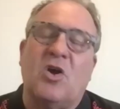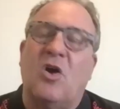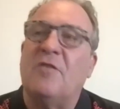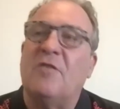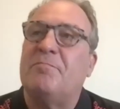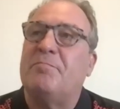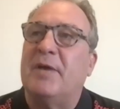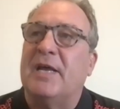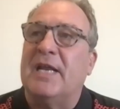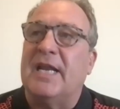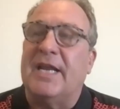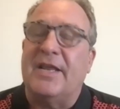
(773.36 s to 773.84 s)

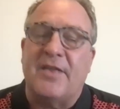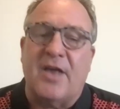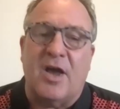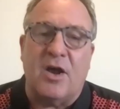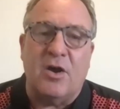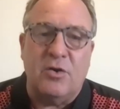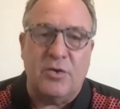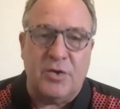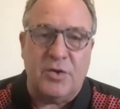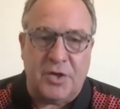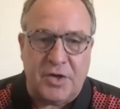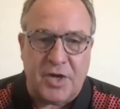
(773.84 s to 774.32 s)
of Billy,
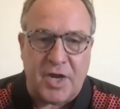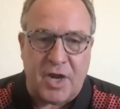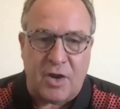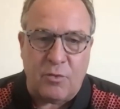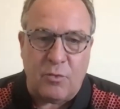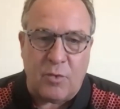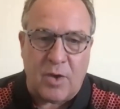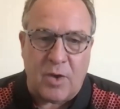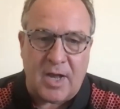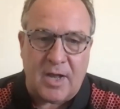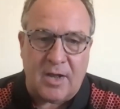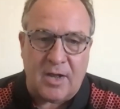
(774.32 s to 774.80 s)
though, who you know
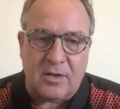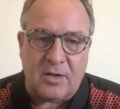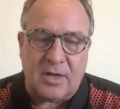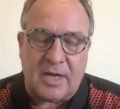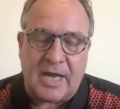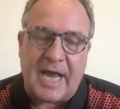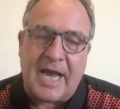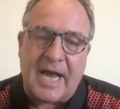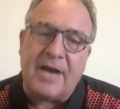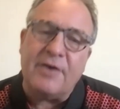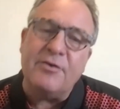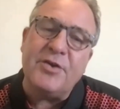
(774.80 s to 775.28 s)
well,
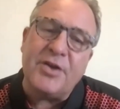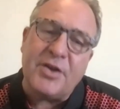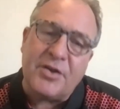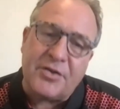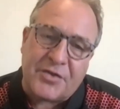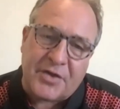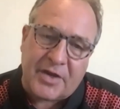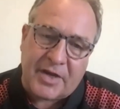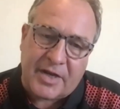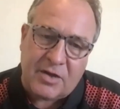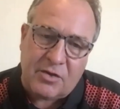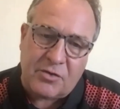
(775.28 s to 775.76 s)
how do you
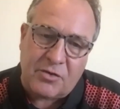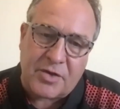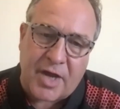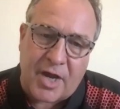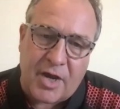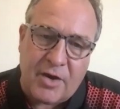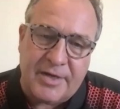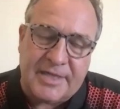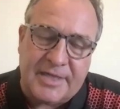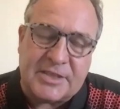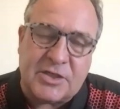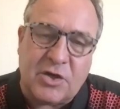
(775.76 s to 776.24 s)
think he'll
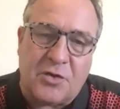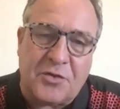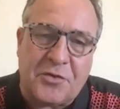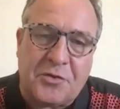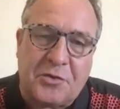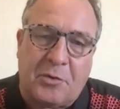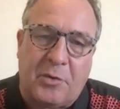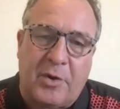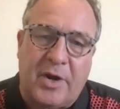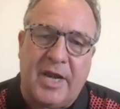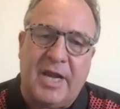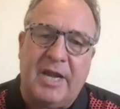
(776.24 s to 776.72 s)
go? He's got
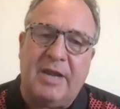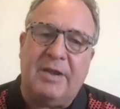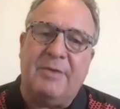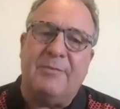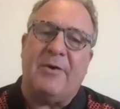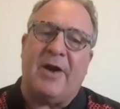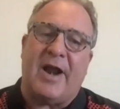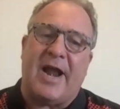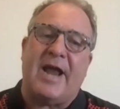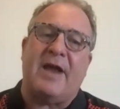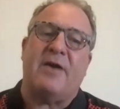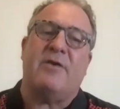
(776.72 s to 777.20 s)
3
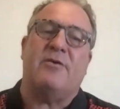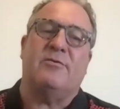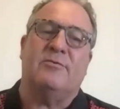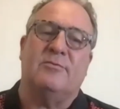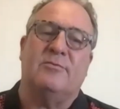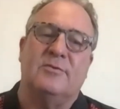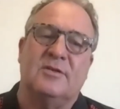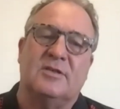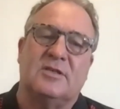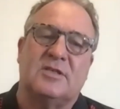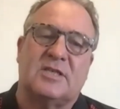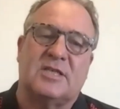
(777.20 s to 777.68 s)

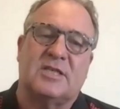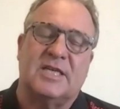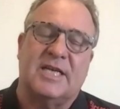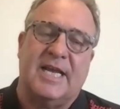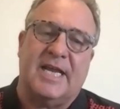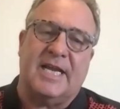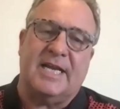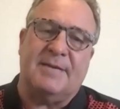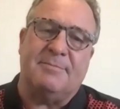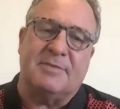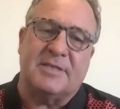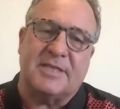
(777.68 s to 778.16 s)
rounds to
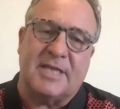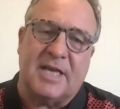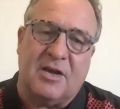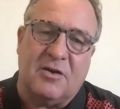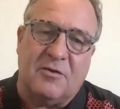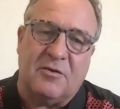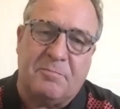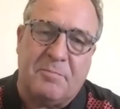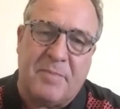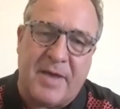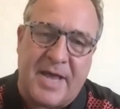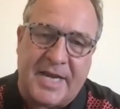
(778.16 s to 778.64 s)
get
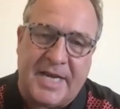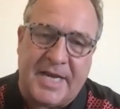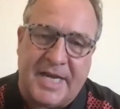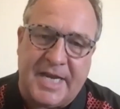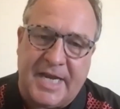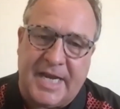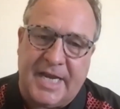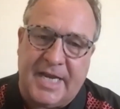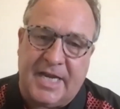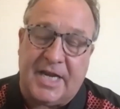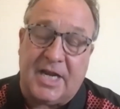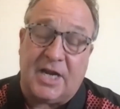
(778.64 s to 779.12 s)
himself bedded
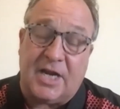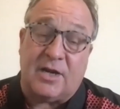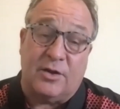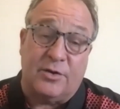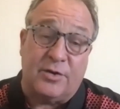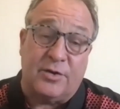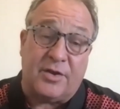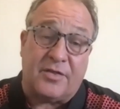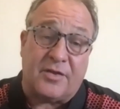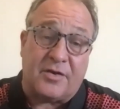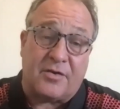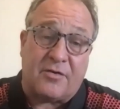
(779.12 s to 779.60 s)
in,
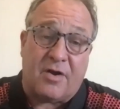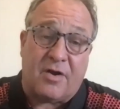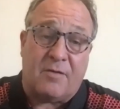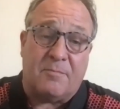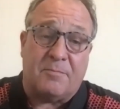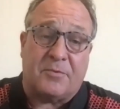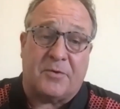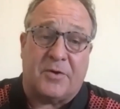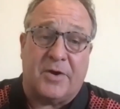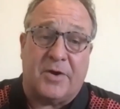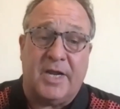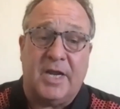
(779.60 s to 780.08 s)
including the Grand
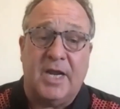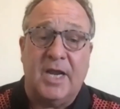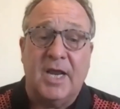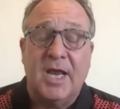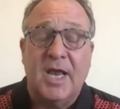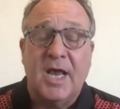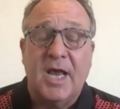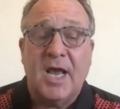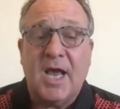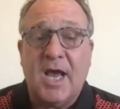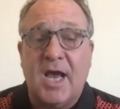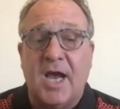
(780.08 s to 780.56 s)
Prix.
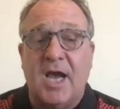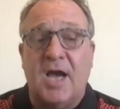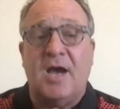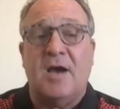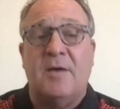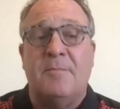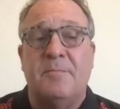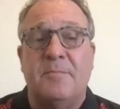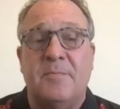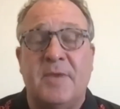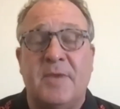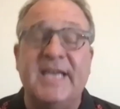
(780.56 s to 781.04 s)

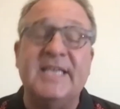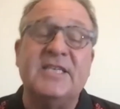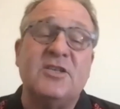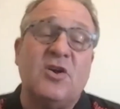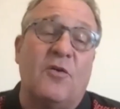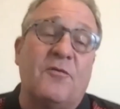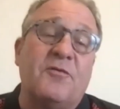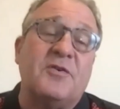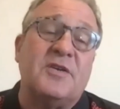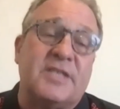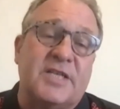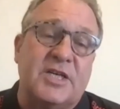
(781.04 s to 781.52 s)
He's
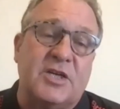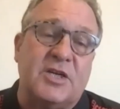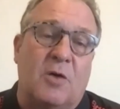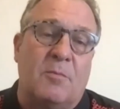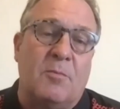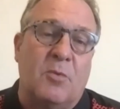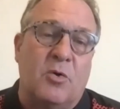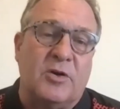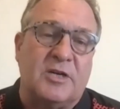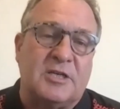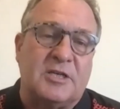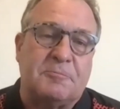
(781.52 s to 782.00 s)
obviously got
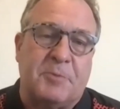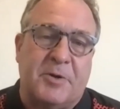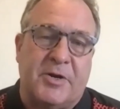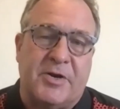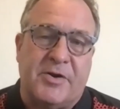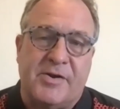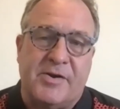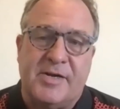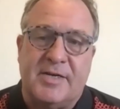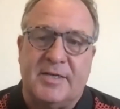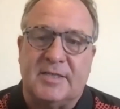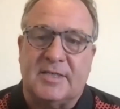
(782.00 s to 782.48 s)
more
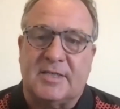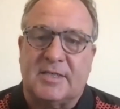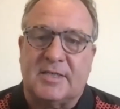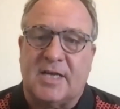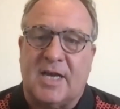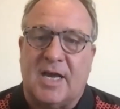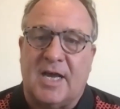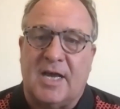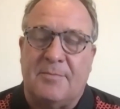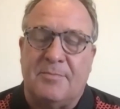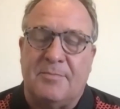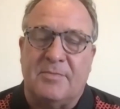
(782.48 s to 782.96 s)
experience
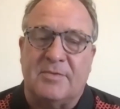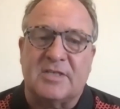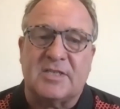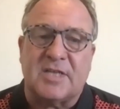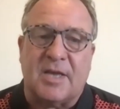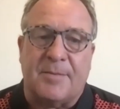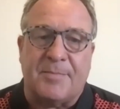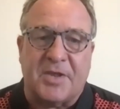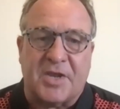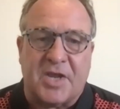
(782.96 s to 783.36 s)
than some